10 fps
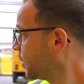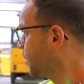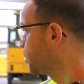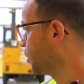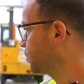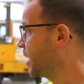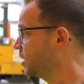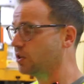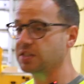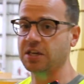So
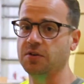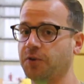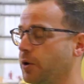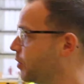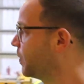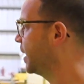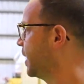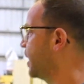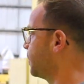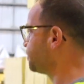take you through over here.